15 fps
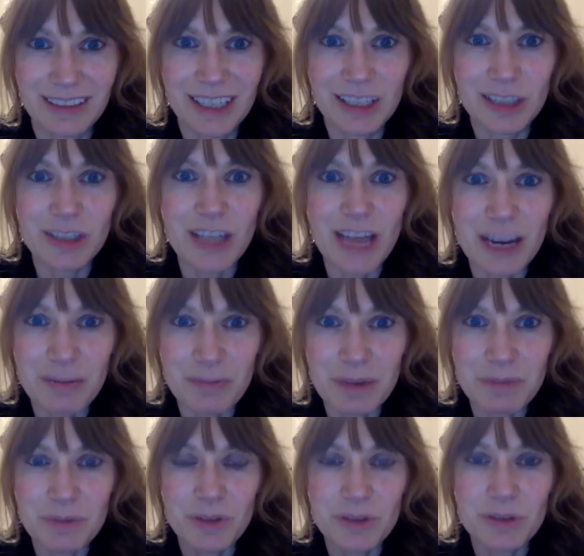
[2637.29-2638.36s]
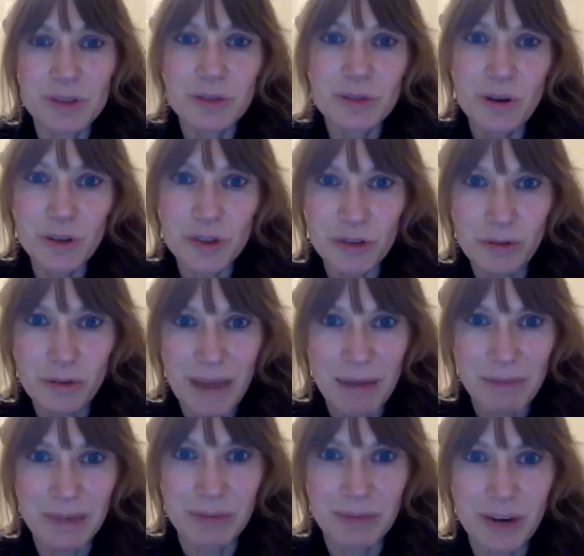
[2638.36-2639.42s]
So a lot of people who do cultural
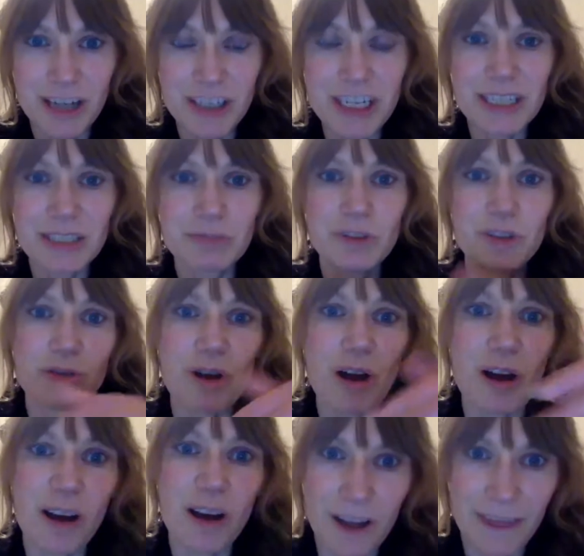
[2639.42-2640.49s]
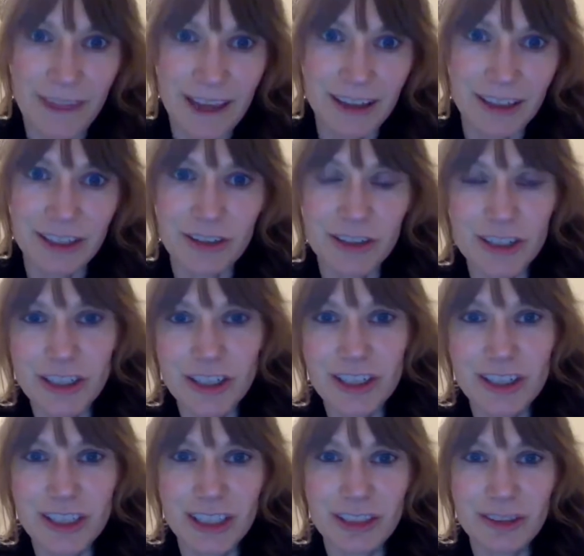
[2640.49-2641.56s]
mapping projects will draw on that
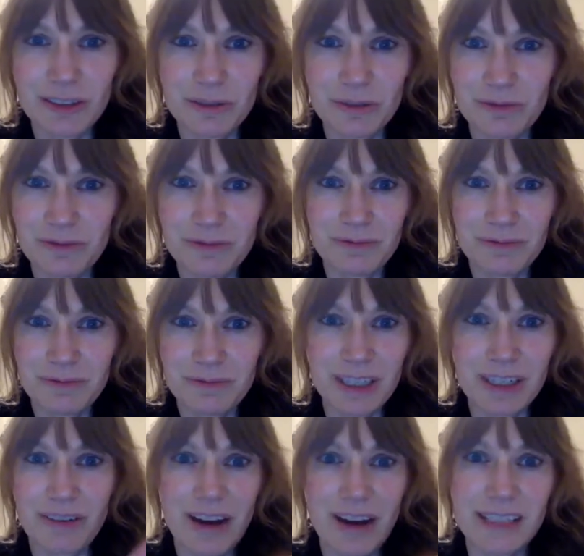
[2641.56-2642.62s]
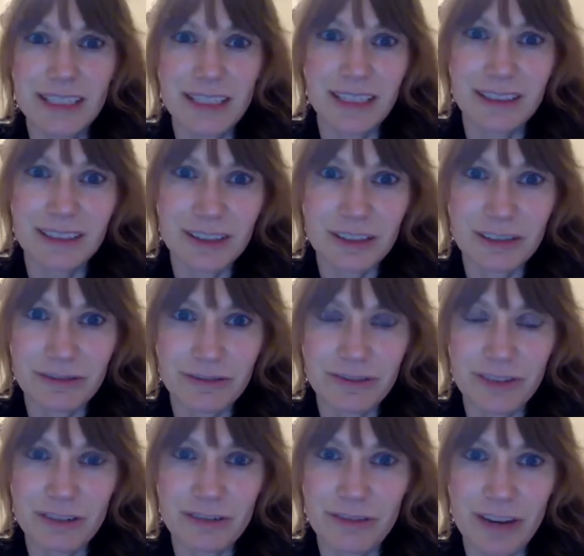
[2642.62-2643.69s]
literature to theorize it
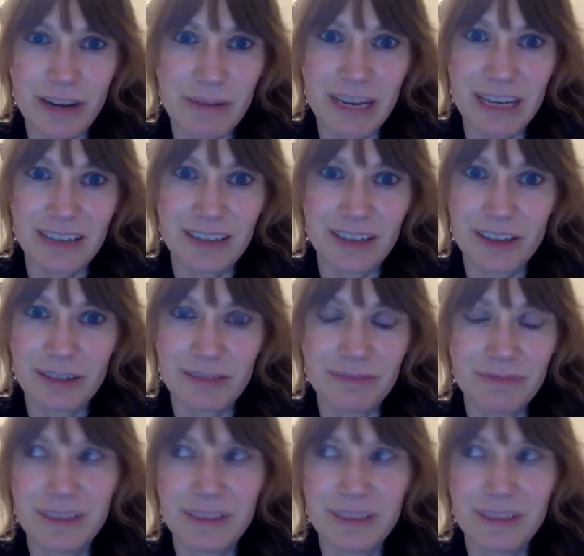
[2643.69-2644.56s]
or frame it or